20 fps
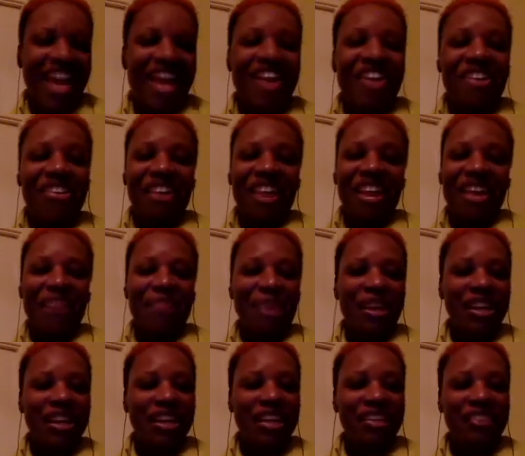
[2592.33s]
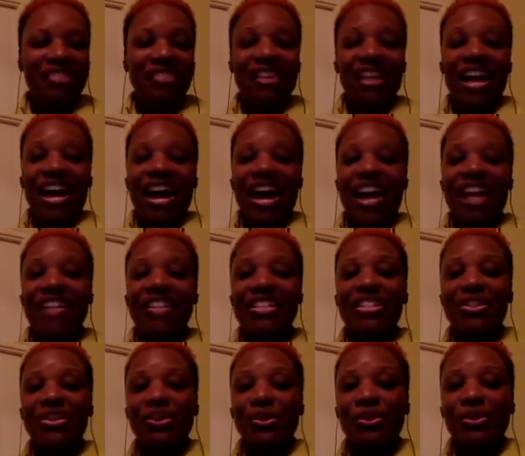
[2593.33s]
Right, Mahalia. And
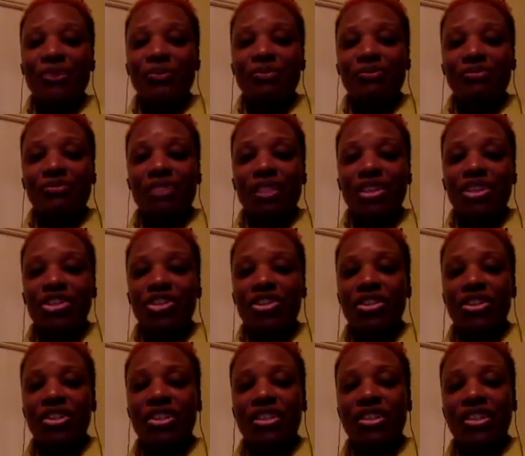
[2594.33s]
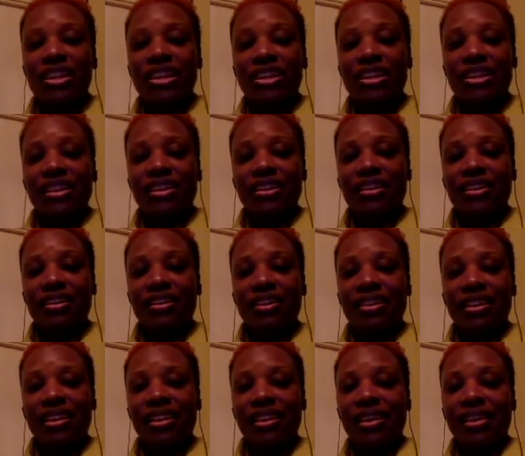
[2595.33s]
so just as I did
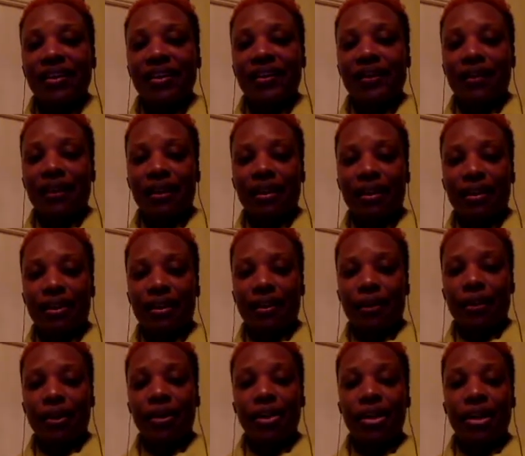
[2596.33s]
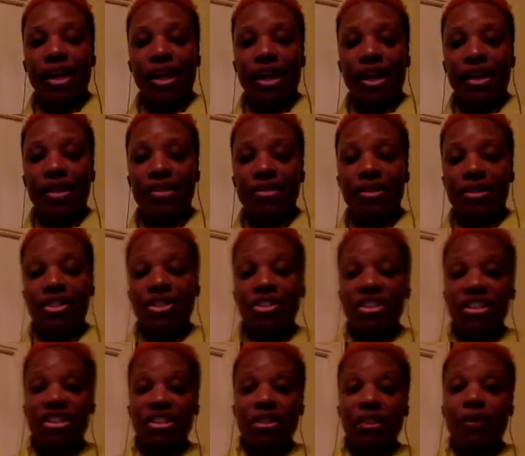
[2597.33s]
the podcast,
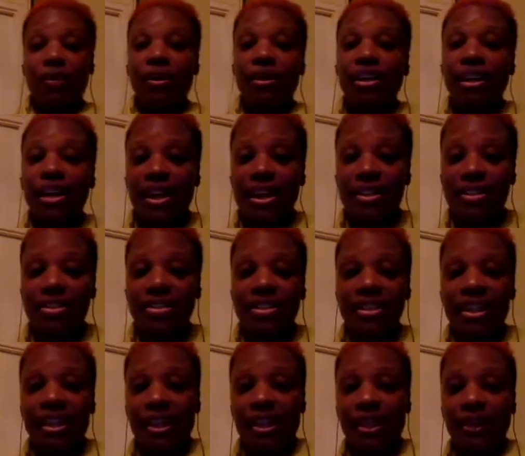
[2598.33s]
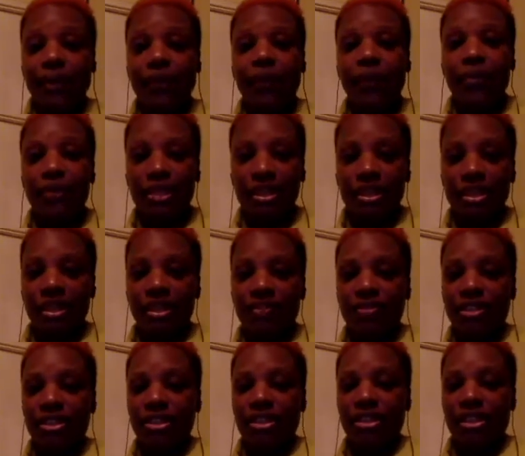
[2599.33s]
international podcast, the hosting, after I
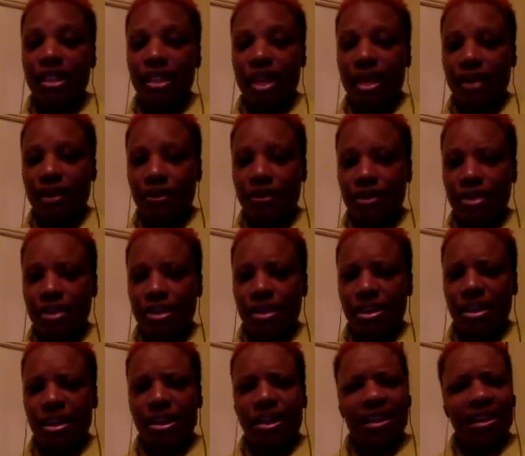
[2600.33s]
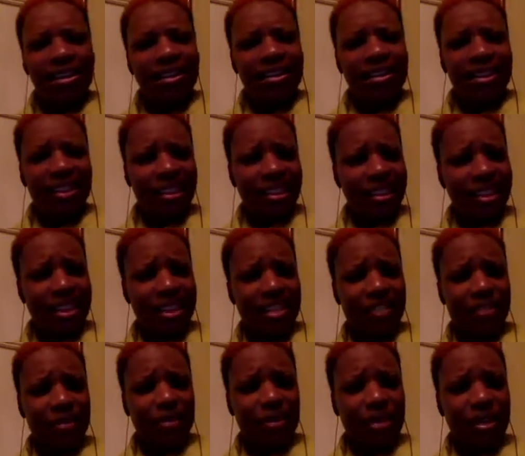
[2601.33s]
did that hosting, they gave me
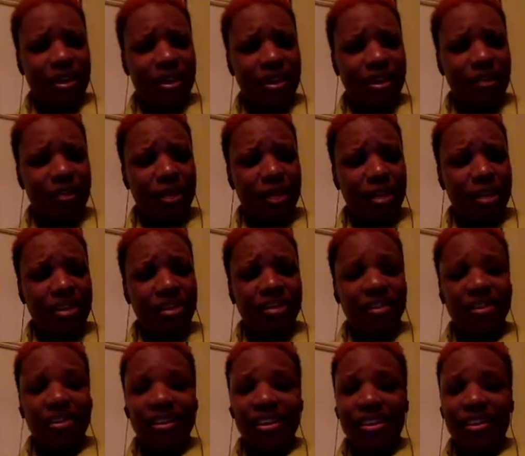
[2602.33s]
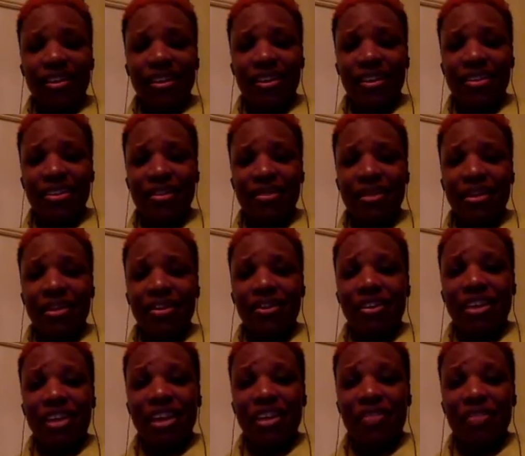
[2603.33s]
Mahalia and Damaria
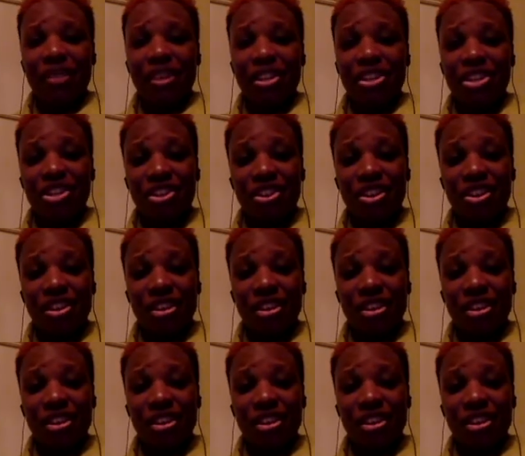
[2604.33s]
gave me the journal.